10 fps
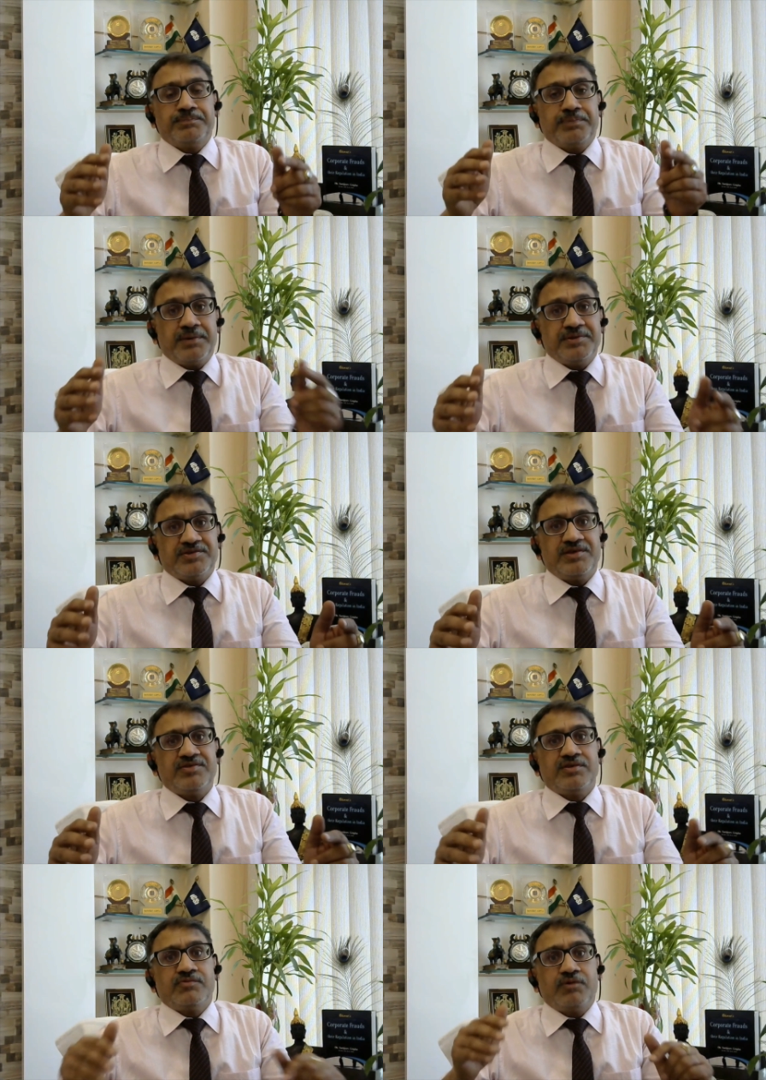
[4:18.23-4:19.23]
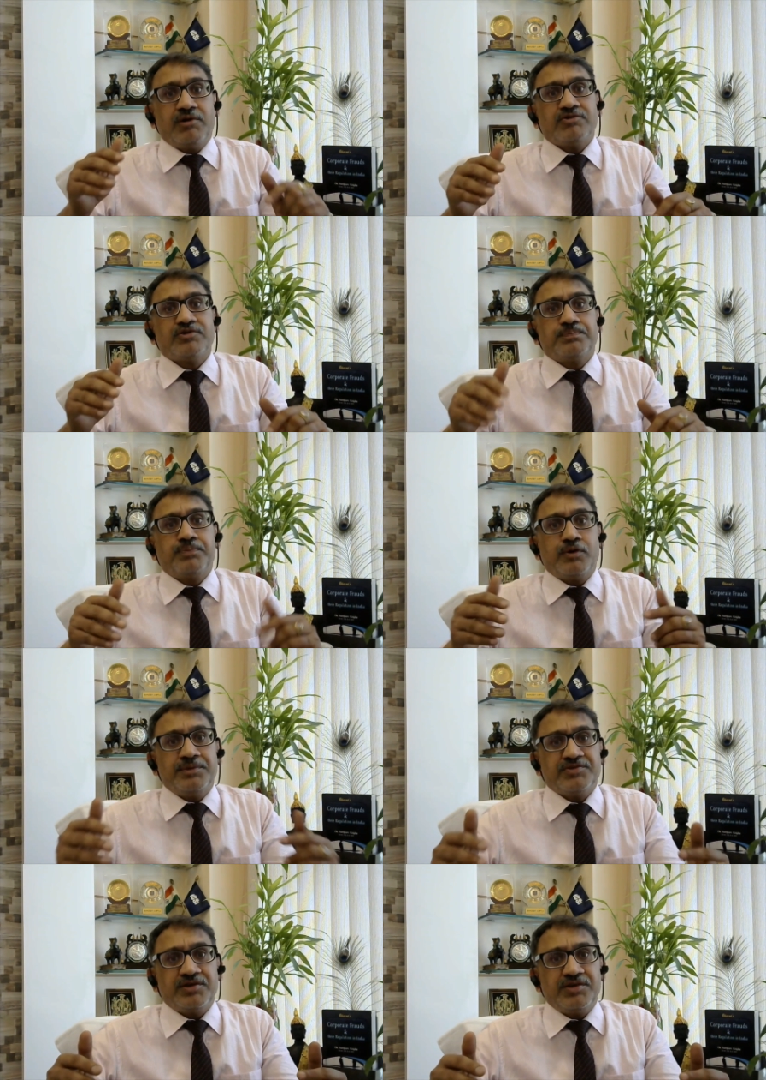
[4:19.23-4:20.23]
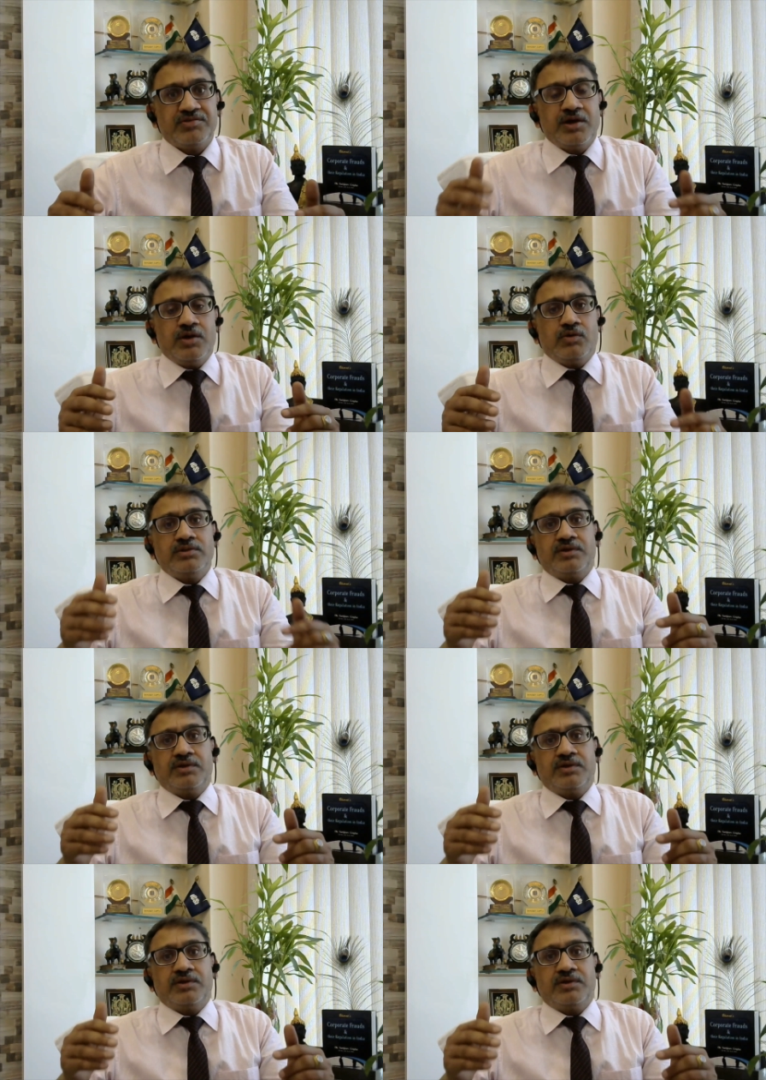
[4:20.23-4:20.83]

promises on